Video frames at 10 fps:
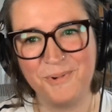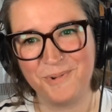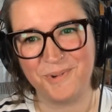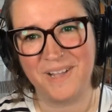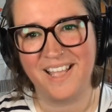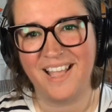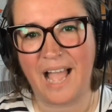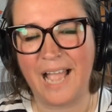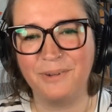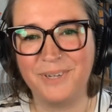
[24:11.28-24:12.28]
Oh,
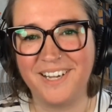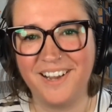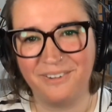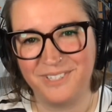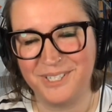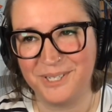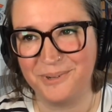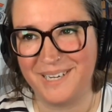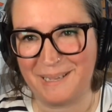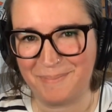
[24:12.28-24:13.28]
I would love to
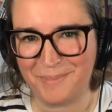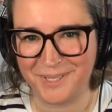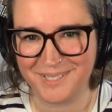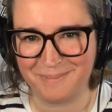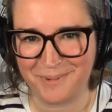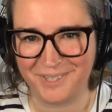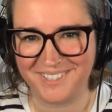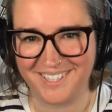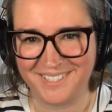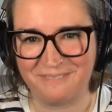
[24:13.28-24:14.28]
do an in-person
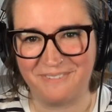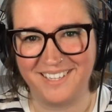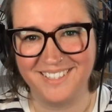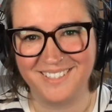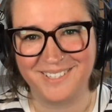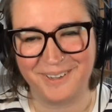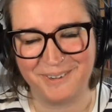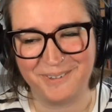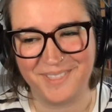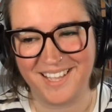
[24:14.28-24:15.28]
podcast event.
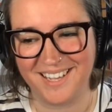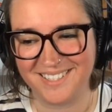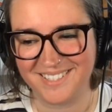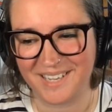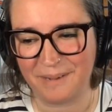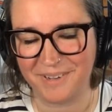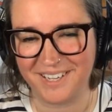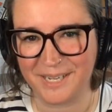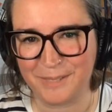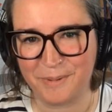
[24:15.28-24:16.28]
So I'm
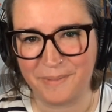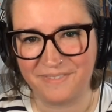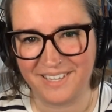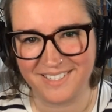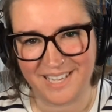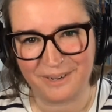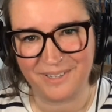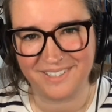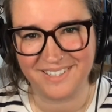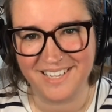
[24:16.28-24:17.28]
starting to put my feelers
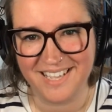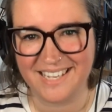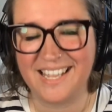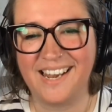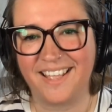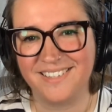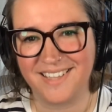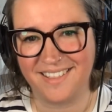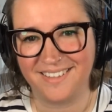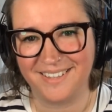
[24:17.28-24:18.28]
out and collect
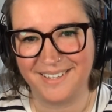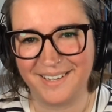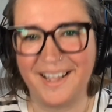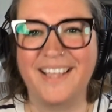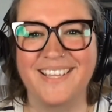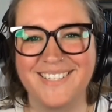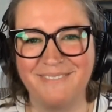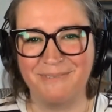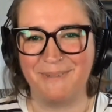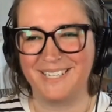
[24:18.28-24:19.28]
together, I guess,
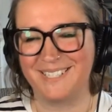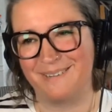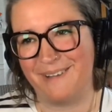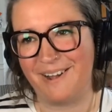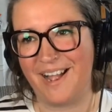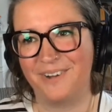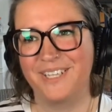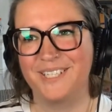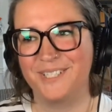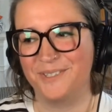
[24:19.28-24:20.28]
information about how
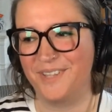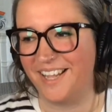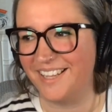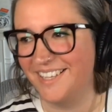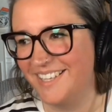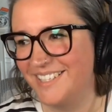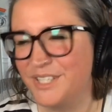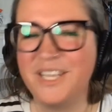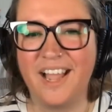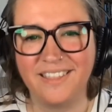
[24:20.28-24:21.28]
I could do that.
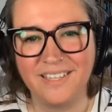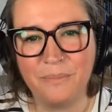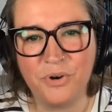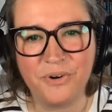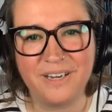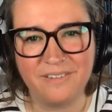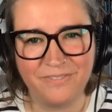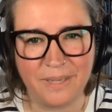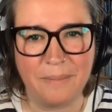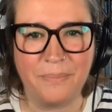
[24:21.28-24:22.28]
So yeah, I think more
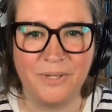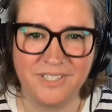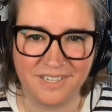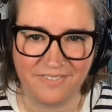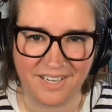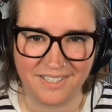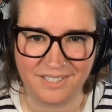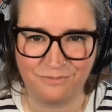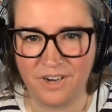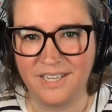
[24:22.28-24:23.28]
in-person
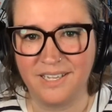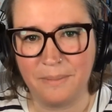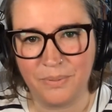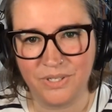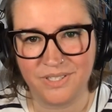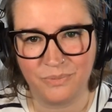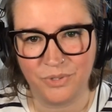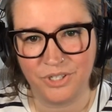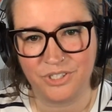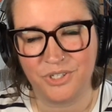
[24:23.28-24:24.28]
events, running in-person
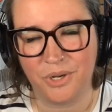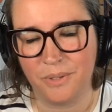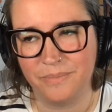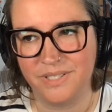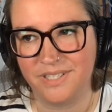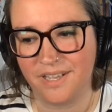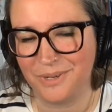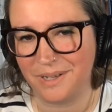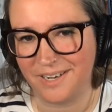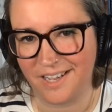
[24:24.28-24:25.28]
workshops,
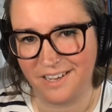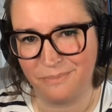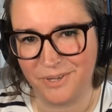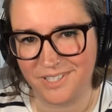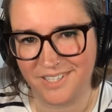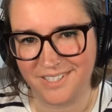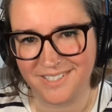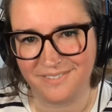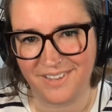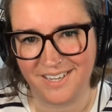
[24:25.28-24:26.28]
doing a live
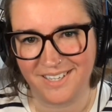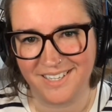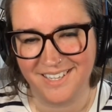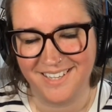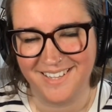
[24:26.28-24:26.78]
podcast event,